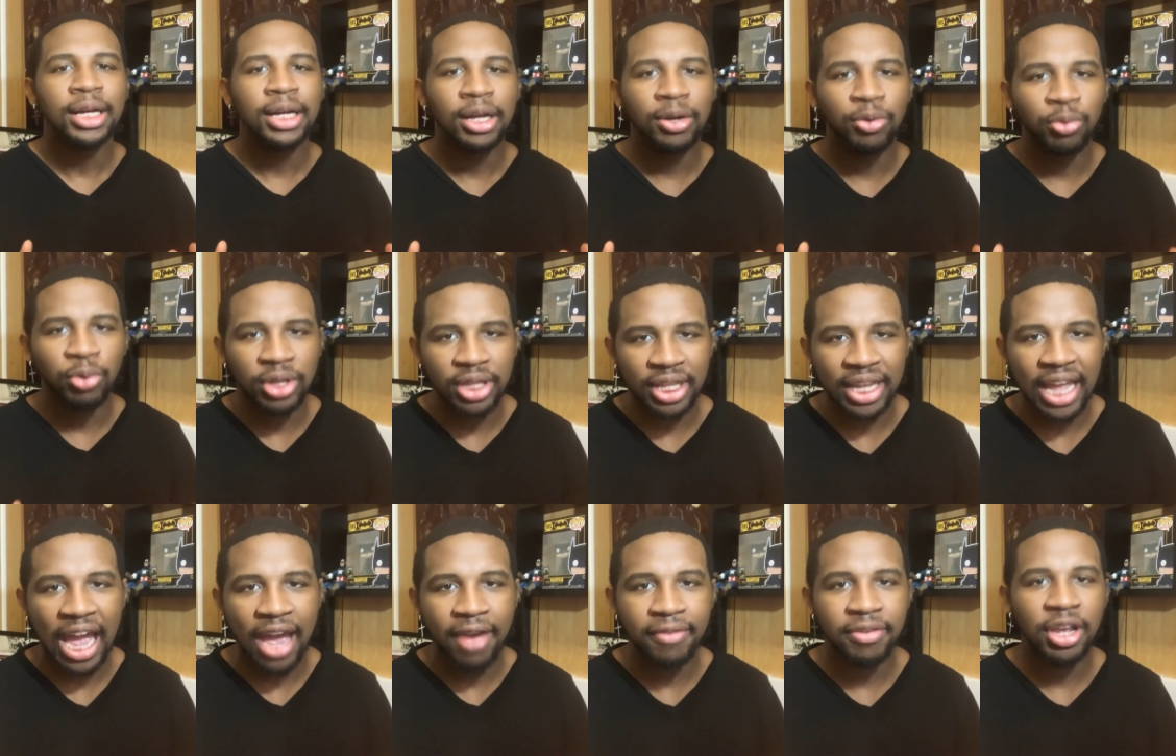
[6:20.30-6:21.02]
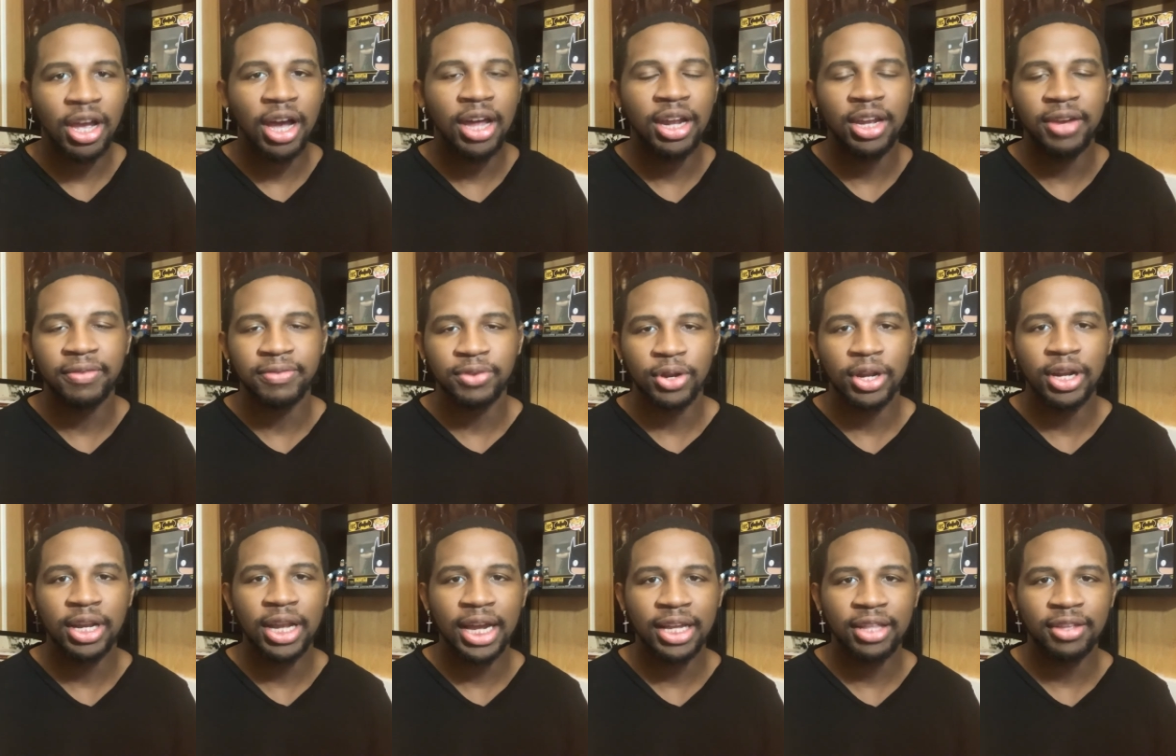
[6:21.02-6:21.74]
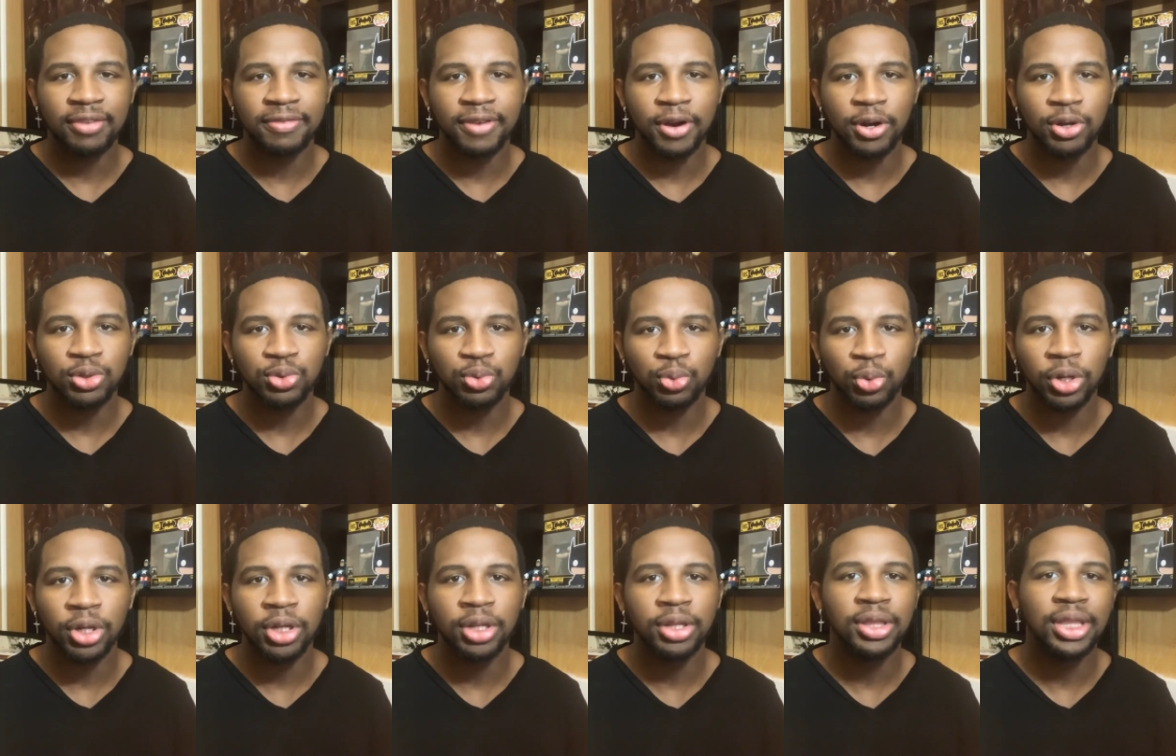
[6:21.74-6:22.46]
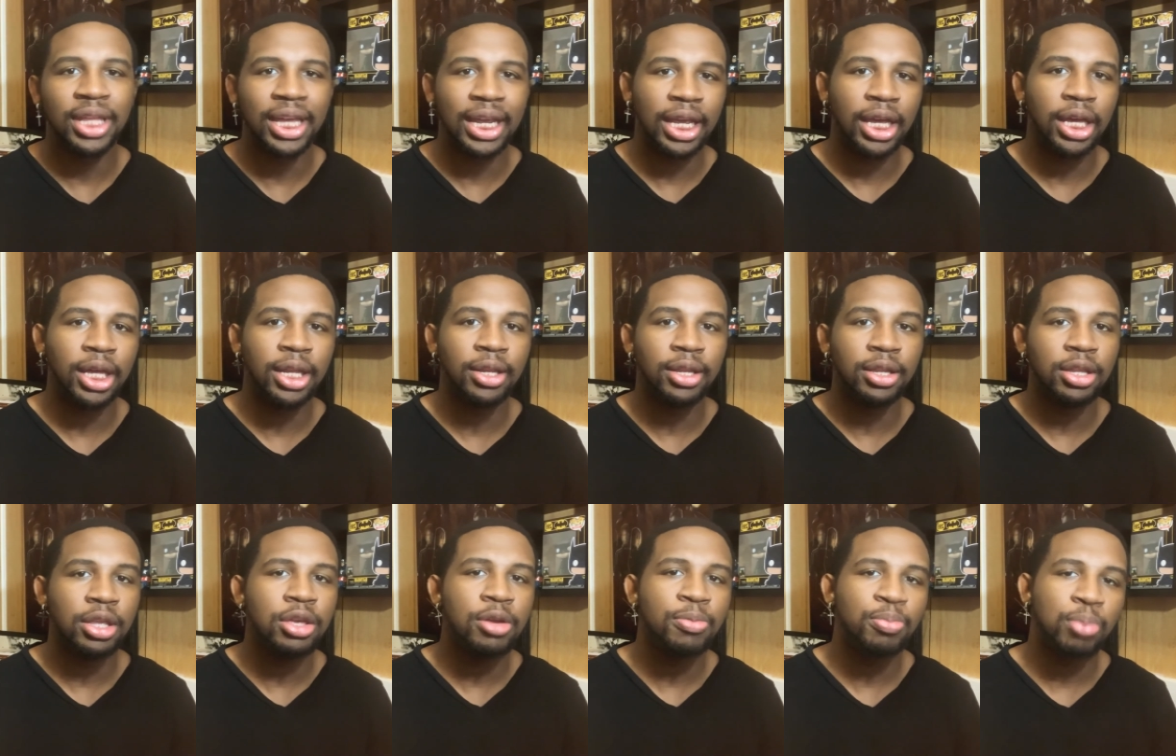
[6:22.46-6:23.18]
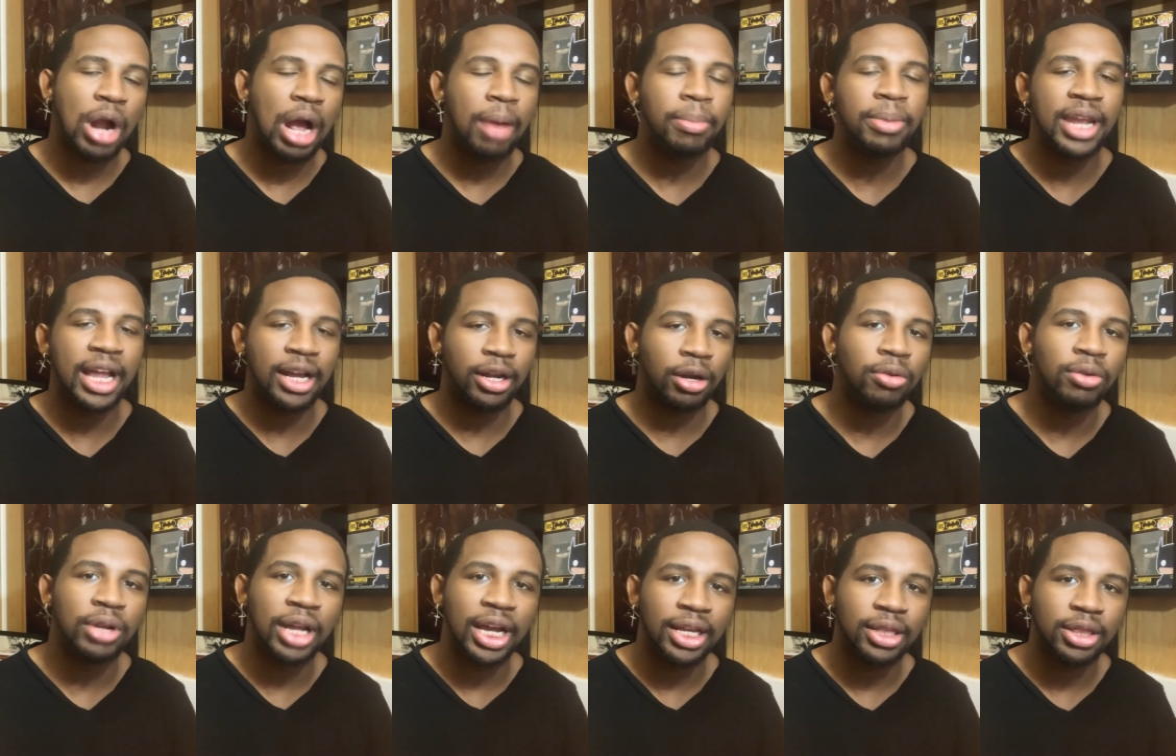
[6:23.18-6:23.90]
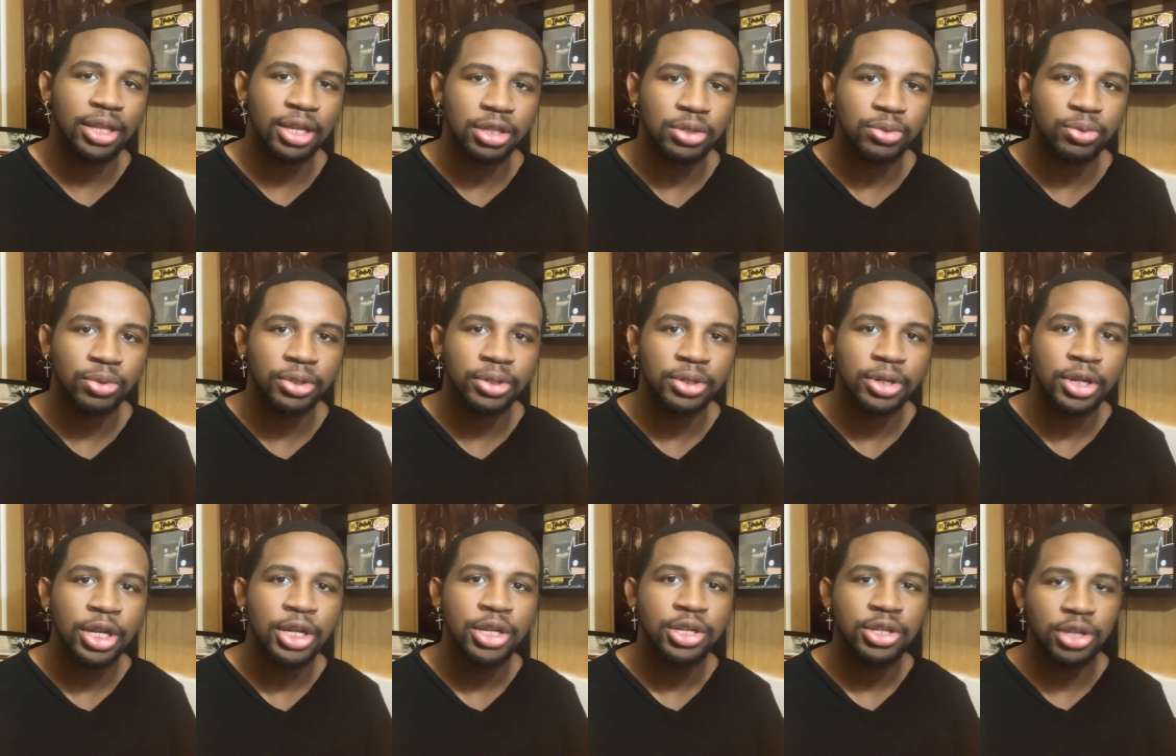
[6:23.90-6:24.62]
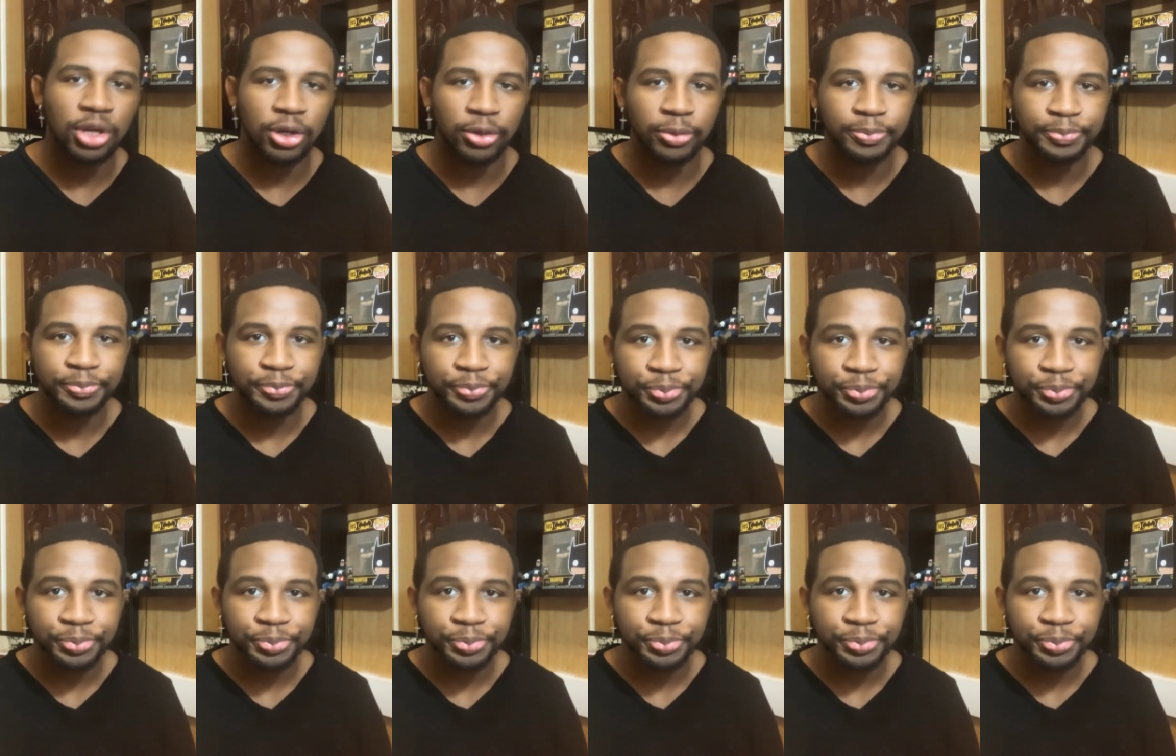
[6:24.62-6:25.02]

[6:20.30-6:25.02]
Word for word: with the caveat if you didn't like the first one, then you're probably not gonna like this one. So,